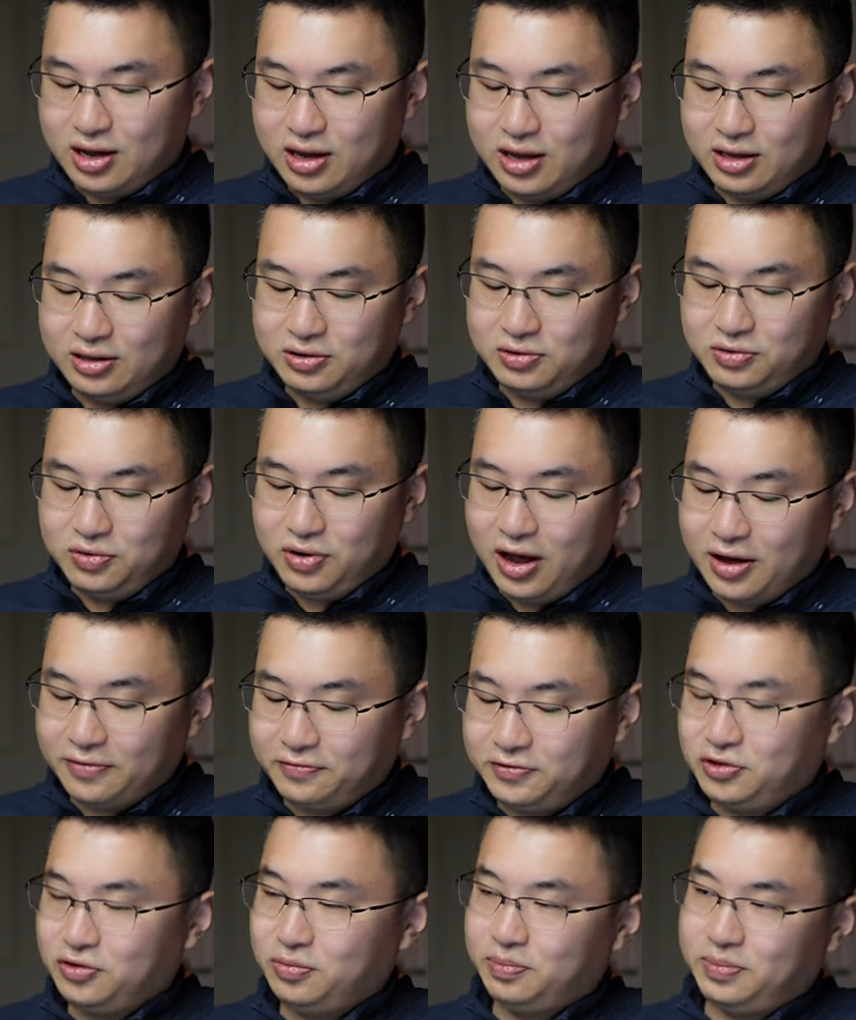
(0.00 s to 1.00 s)
And you
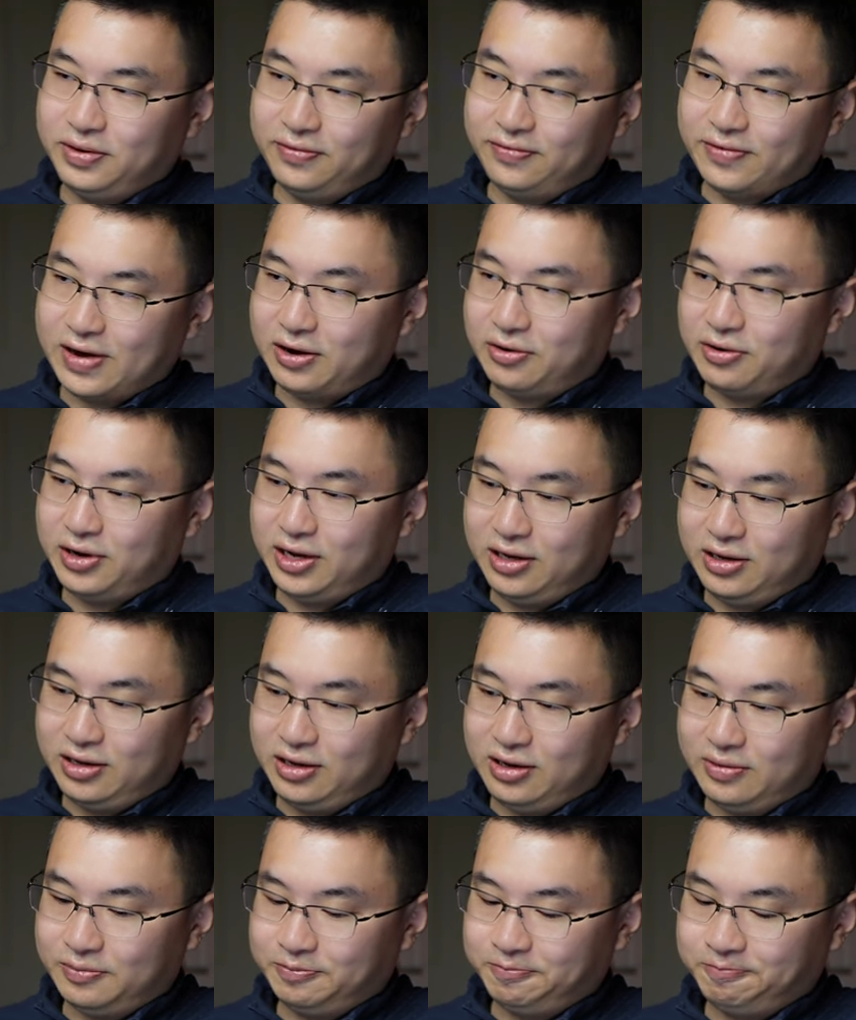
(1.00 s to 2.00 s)
have to be very
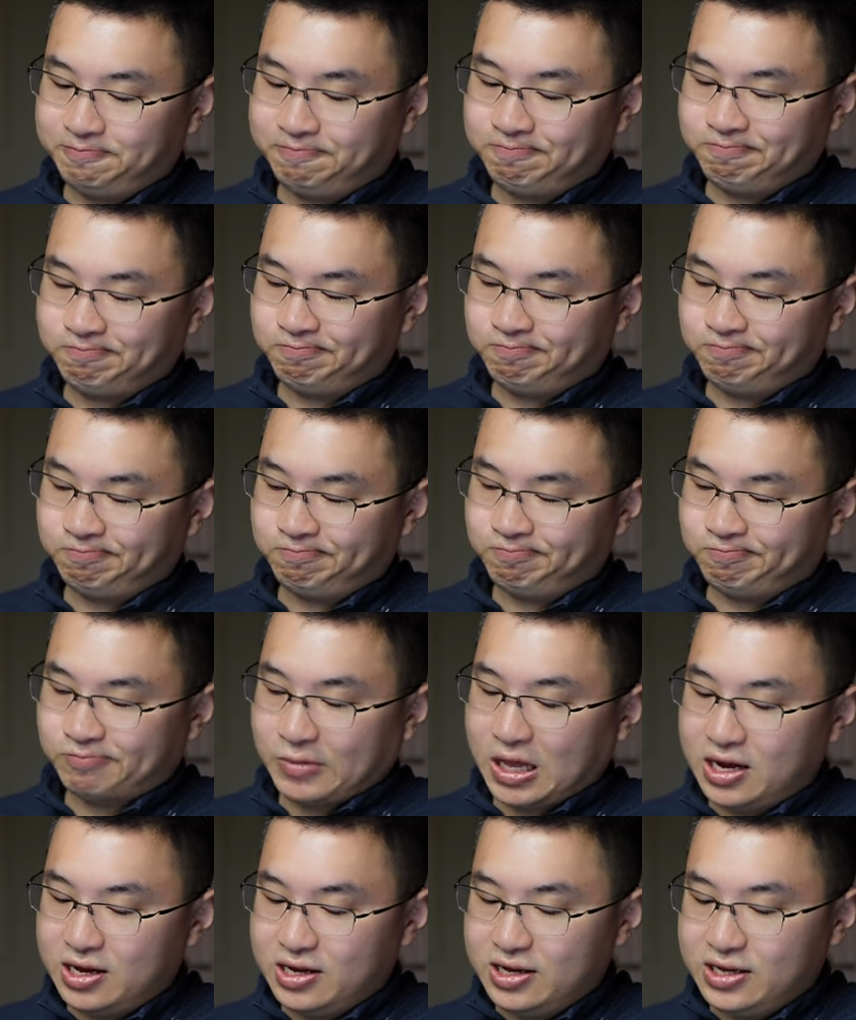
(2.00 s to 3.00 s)

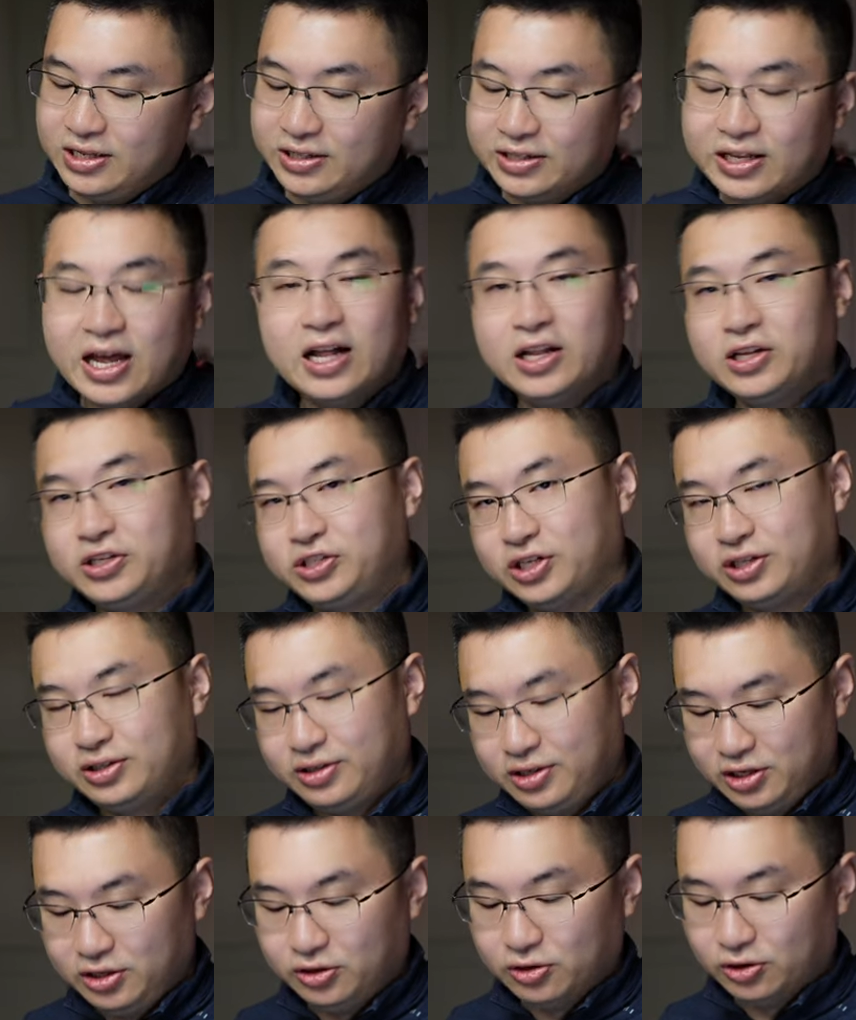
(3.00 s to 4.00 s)
intelligent
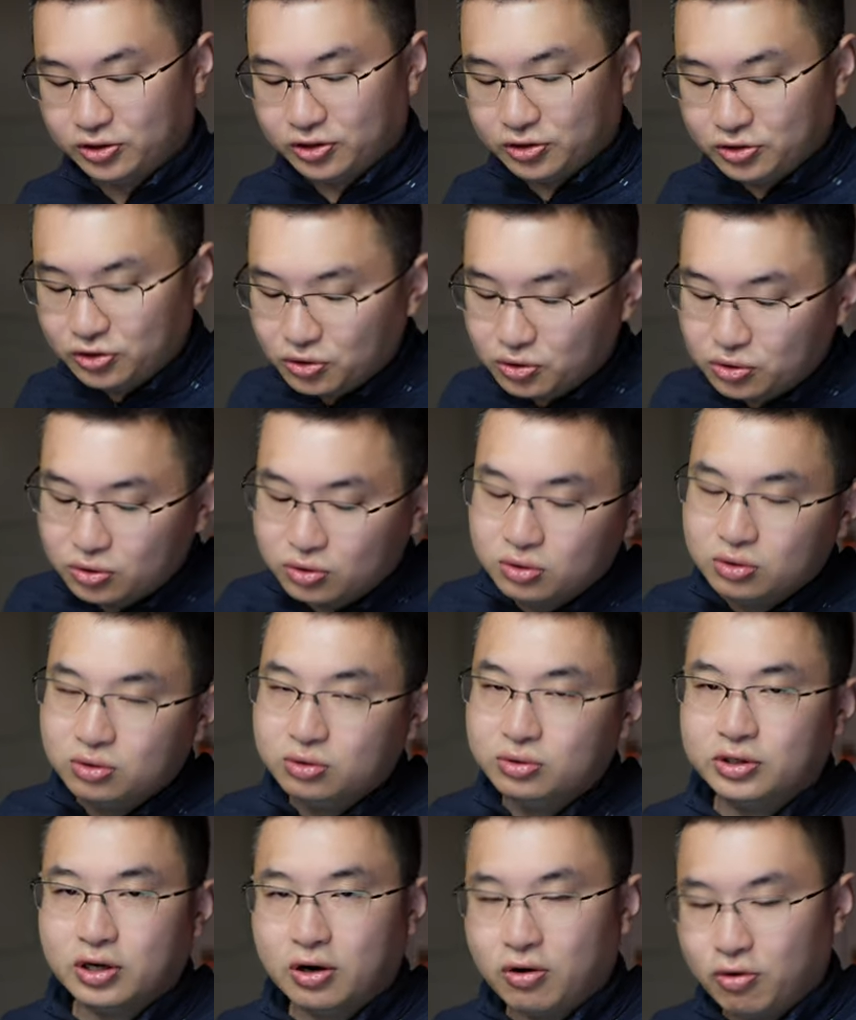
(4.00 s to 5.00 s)
in order to
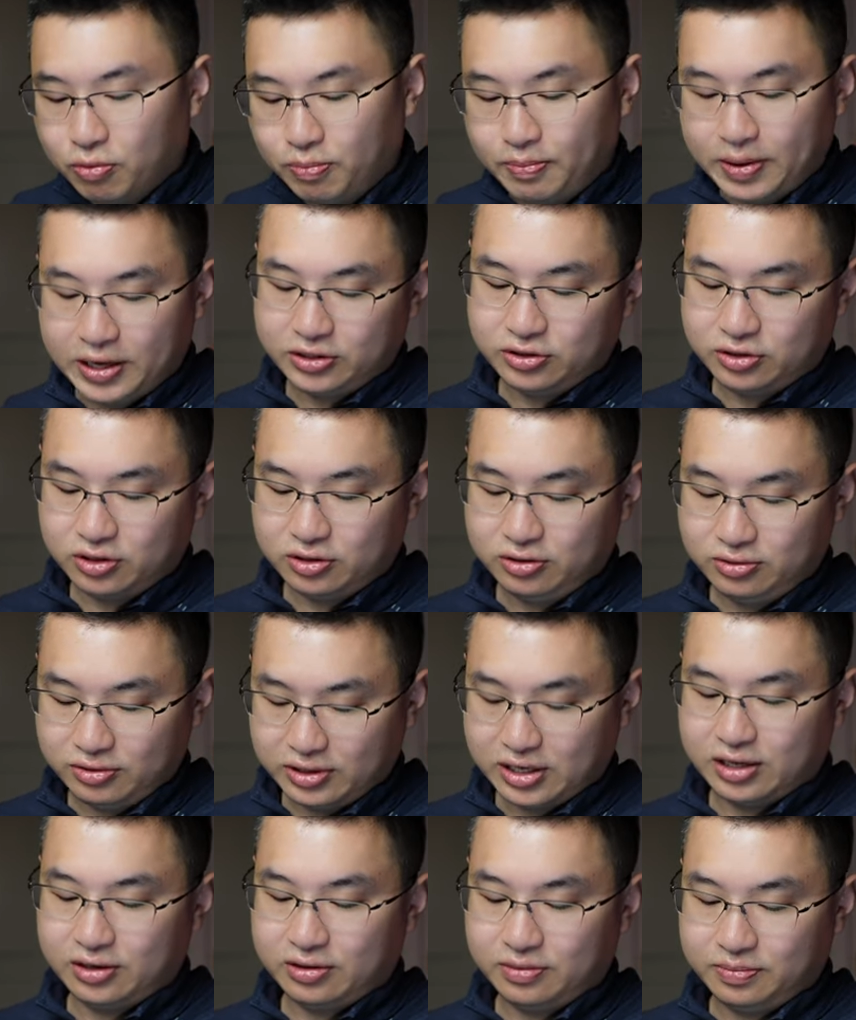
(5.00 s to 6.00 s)
glue the whole picture
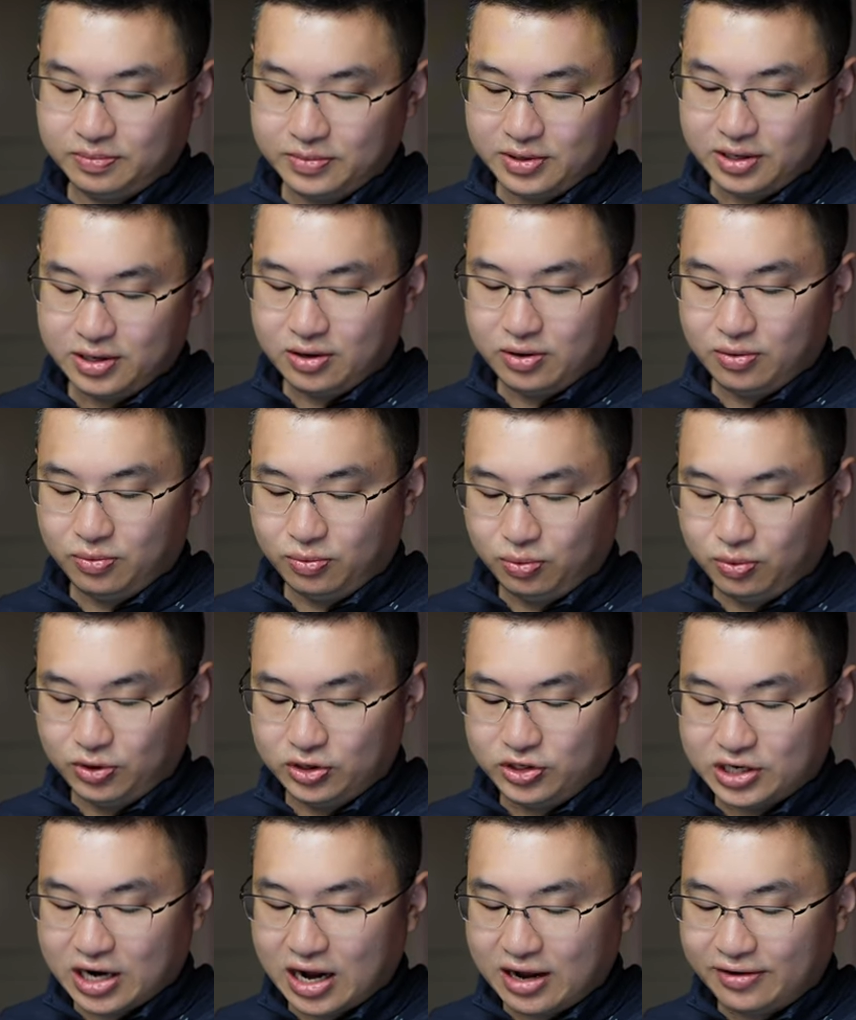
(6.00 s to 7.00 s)
together,
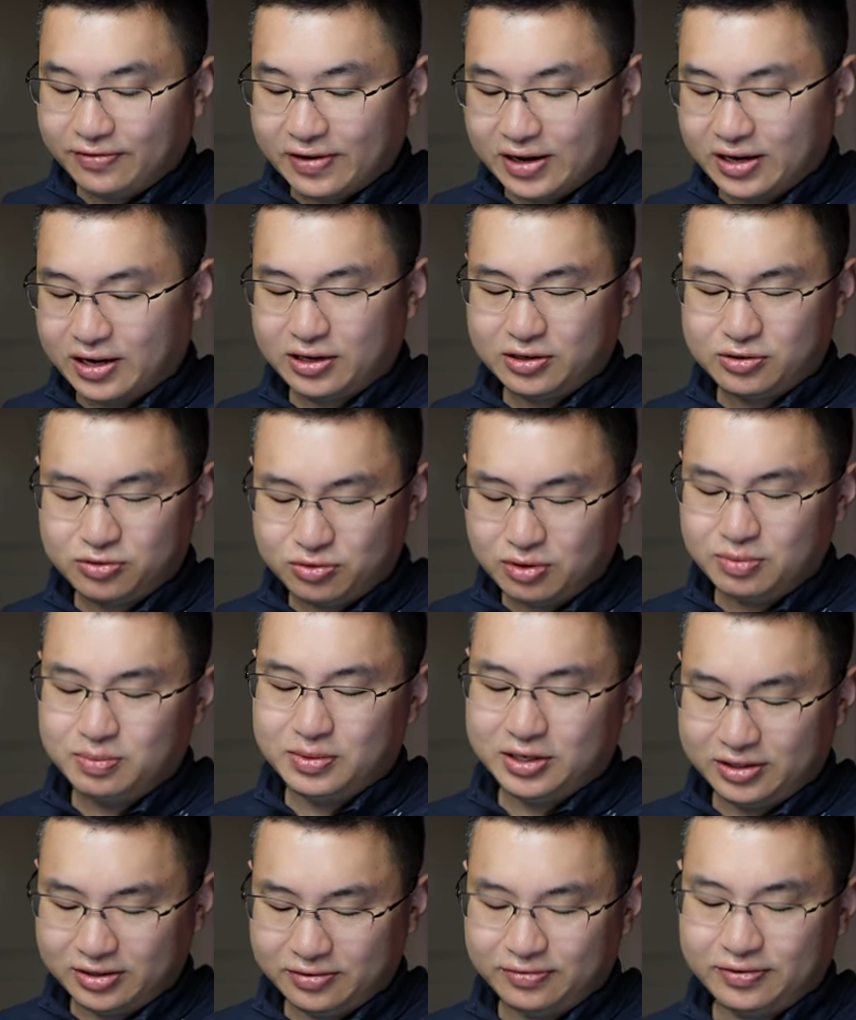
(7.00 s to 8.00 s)
which I find
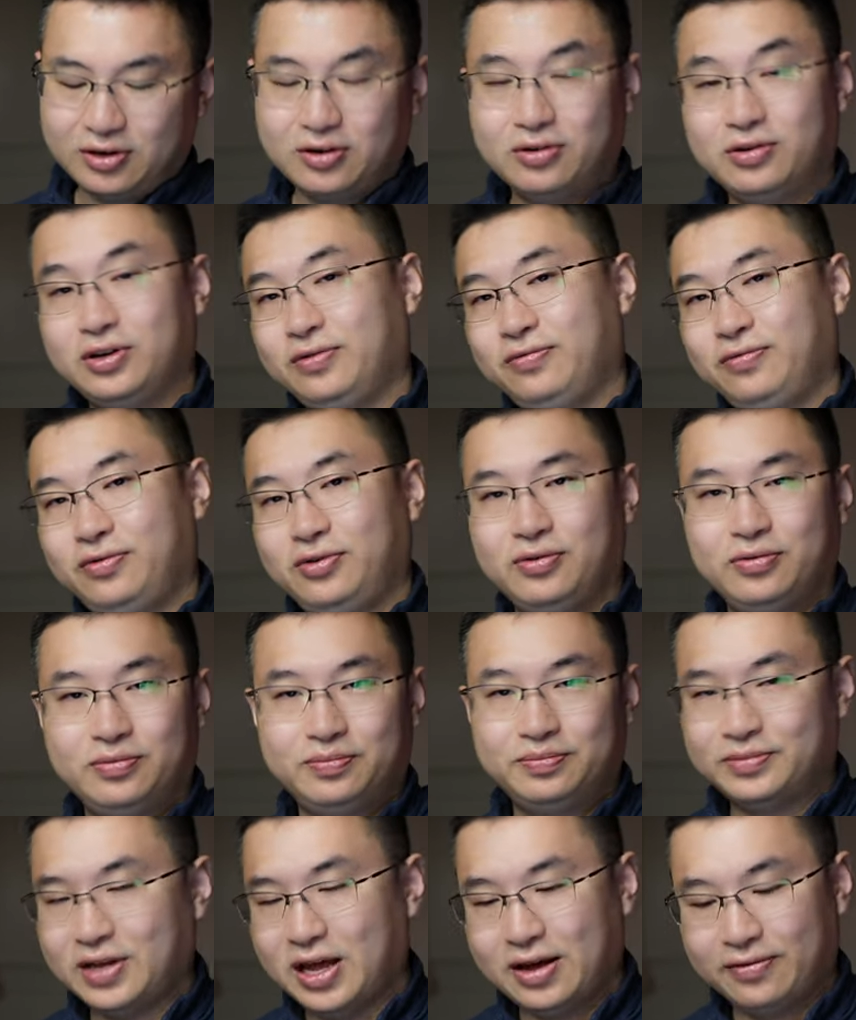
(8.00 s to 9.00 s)
extremely difficult if you
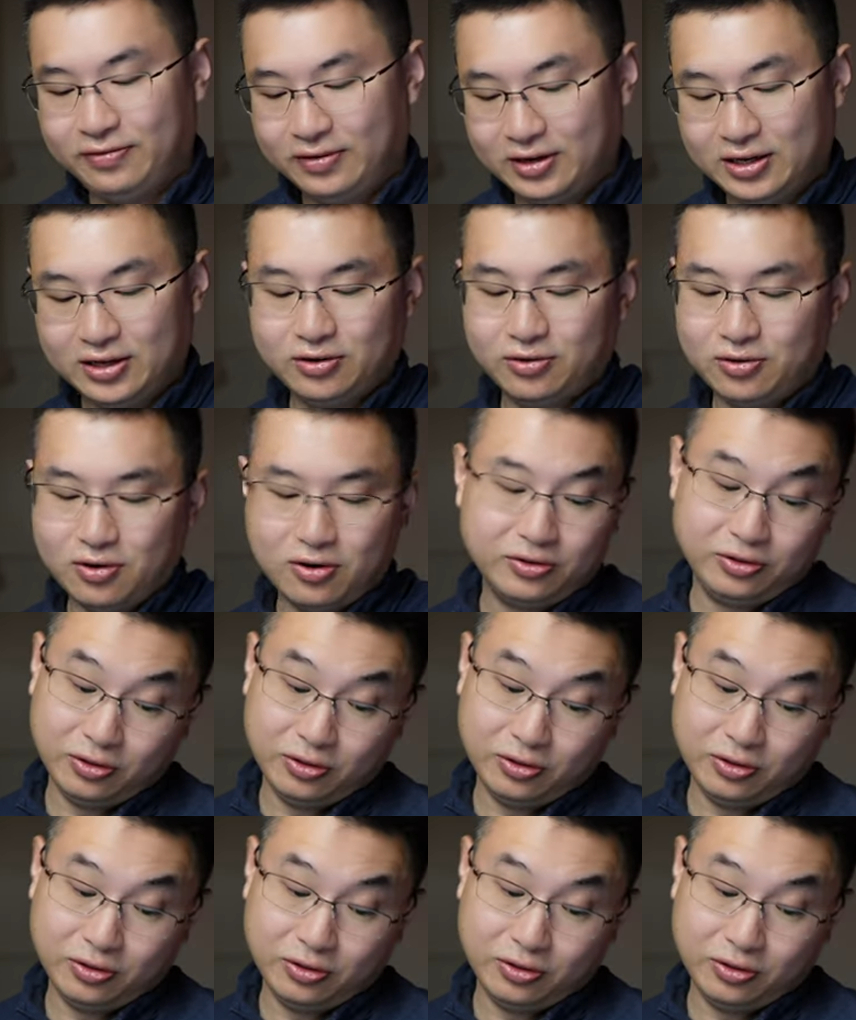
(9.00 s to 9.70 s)
have little or